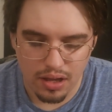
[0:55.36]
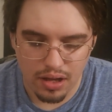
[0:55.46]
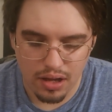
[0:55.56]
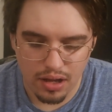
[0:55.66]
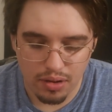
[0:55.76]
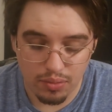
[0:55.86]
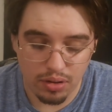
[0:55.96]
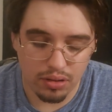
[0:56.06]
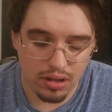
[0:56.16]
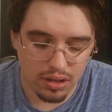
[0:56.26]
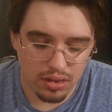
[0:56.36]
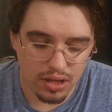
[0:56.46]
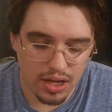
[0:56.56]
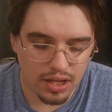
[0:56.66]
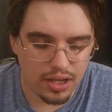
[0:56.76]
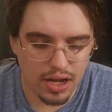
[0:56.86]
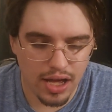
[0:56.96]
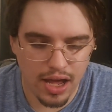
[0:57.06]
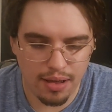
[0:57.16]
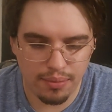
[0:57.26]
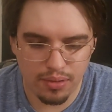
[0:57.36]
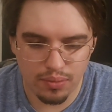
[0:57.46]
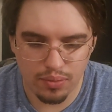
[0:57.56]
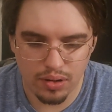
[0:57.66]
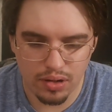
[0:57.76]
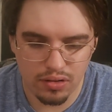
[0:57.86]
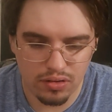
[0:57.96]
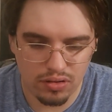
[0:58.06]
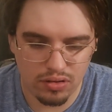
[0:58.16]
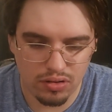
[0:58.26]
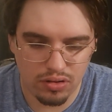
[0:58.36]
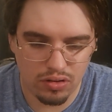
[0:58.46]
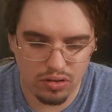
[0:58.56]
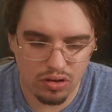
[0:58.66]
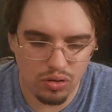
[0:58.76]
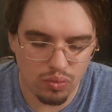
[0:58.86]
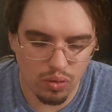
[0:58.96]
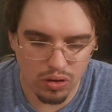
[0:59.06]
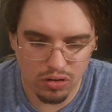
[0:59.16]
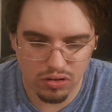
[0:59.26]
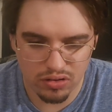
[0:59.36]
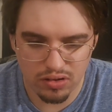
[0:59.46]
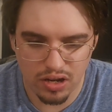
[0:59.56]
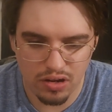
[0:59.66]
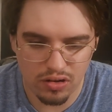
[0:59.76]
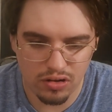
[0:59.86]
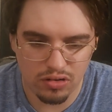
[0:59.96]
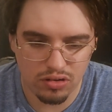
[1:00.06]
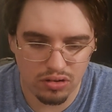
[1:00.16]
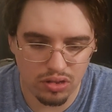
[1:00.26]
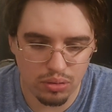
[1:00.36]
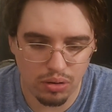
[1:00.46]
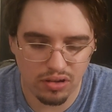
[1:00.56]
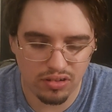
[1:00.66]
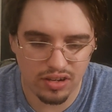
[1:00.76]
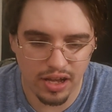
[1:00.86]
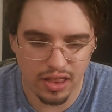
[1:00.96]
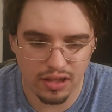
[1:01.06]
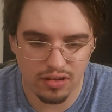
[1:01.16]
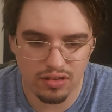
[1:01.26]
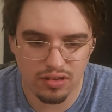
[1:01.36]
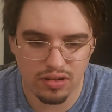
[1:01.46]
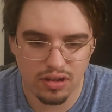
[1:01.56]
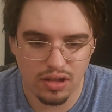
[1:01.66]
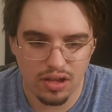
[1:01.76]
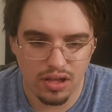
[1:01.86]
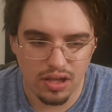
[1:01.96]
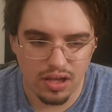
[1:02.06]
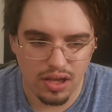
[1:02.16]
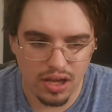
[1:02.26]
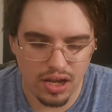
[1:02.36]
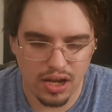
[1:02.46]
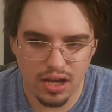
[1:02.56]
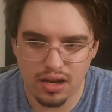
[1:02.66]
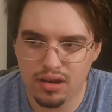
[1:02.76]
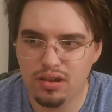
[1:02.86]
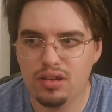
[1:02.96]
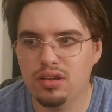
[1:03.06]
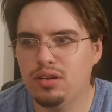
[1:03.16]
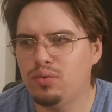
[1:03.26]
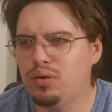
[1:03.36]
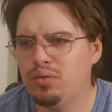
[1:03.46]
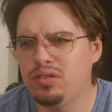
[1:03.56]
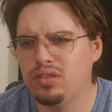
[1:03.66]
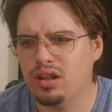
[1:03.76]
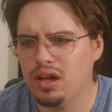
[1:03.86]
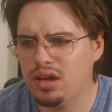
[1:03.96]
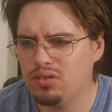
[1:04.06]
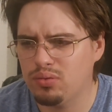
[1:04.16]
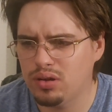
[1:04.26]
hand that I had was 2 Warrior Extenders, Thrust Talents, and what was the last